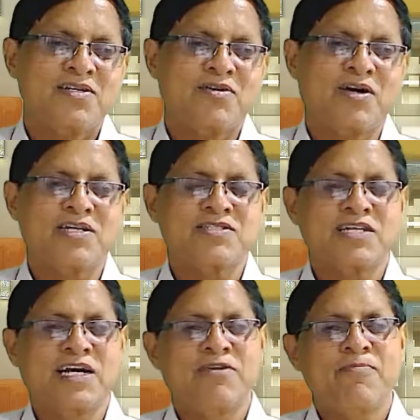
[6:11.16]
You
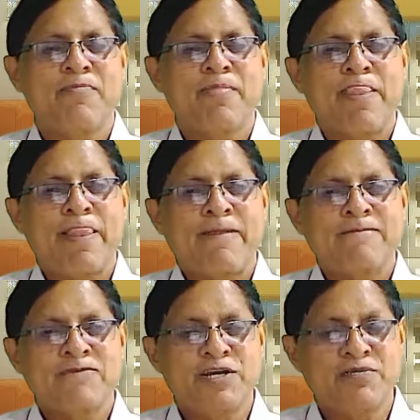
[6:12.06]
understand?
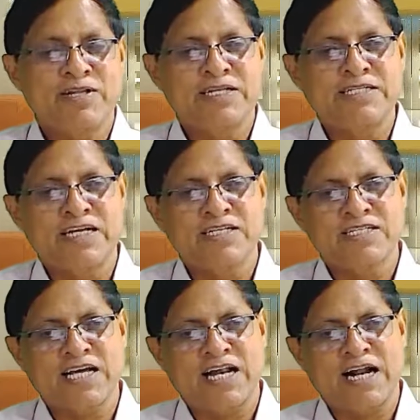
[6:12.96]
Even the
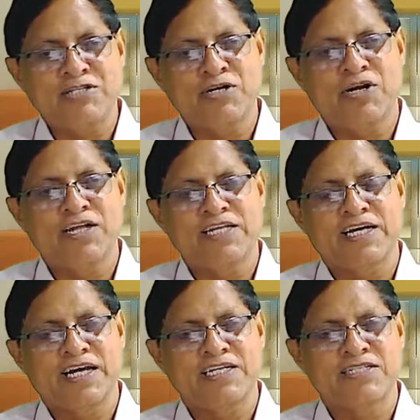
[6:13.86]
judges are adjourning the
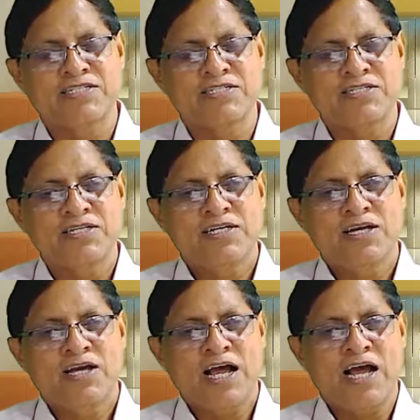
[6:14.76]
cases,
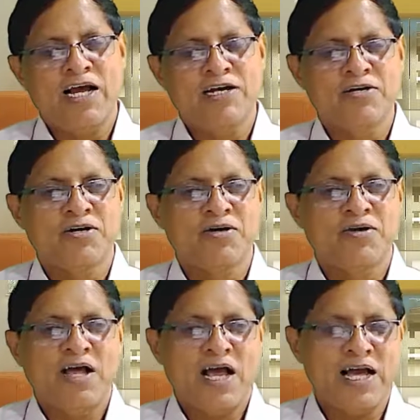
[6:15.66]
and
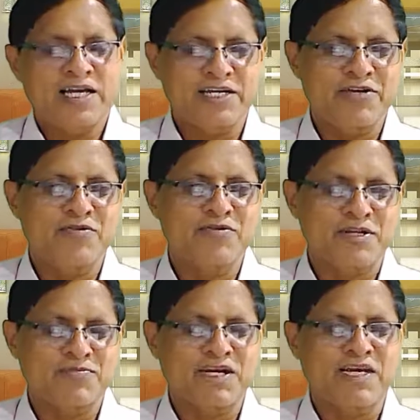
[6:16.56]
I can give you
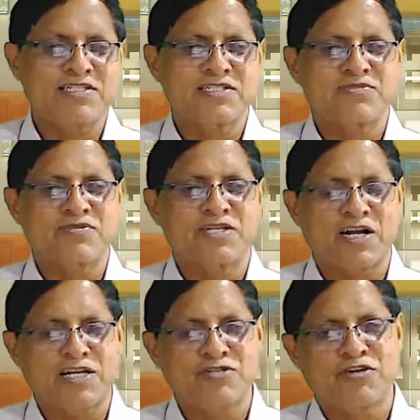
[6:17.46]
some cases which
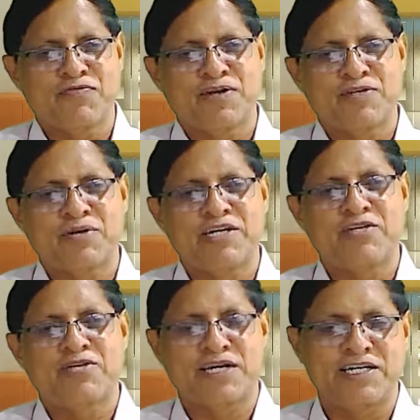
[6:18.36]
are adjourned for 20
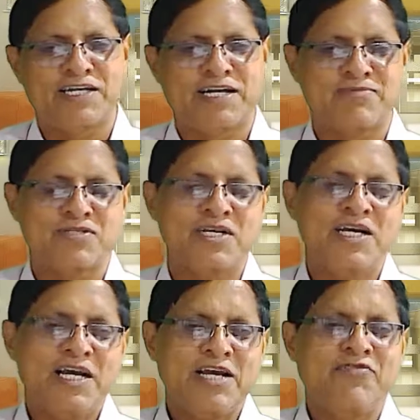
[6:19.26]
to 30 terms.
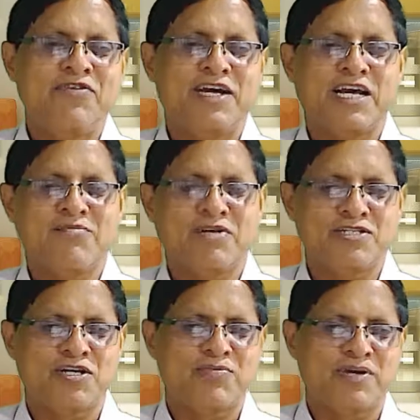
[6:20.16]
Every time
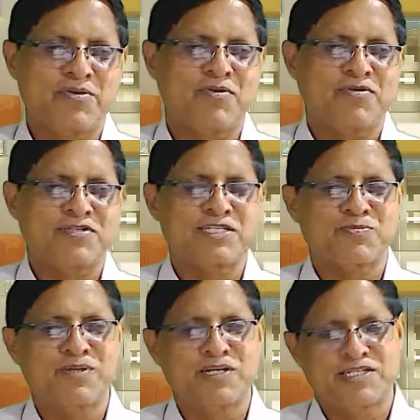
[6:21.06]
adjournment about 6
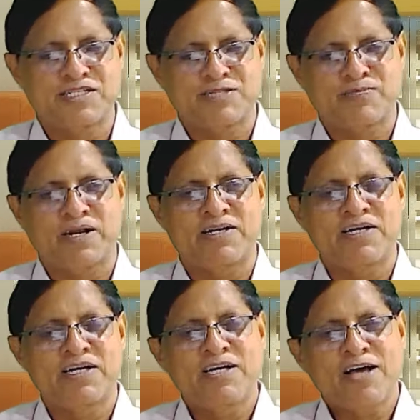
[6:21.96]
minutes is spent,
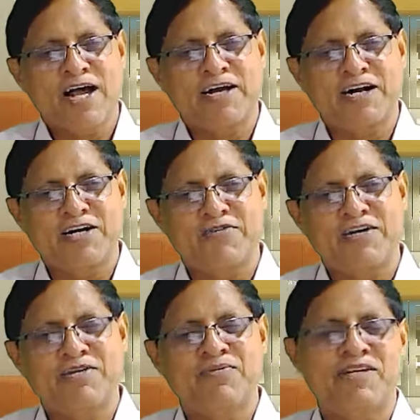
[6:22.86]

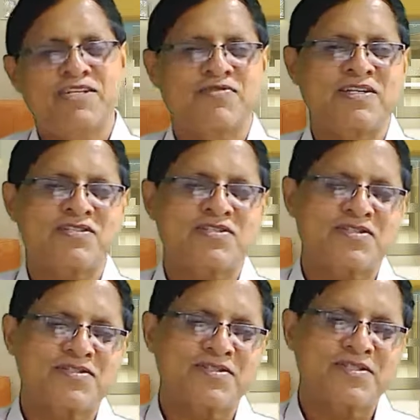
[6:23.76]
120 minutes wasted.
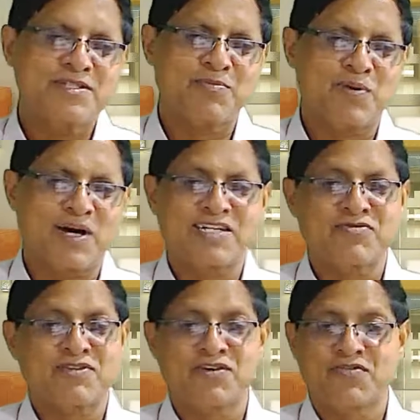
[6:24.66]
The
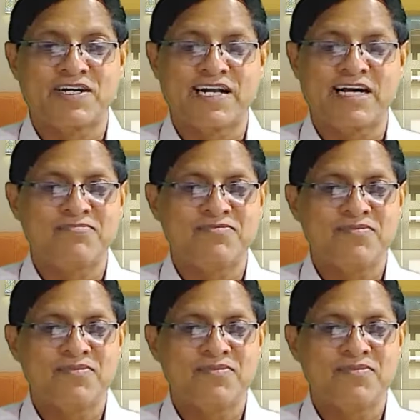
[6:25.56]
productivity of the time.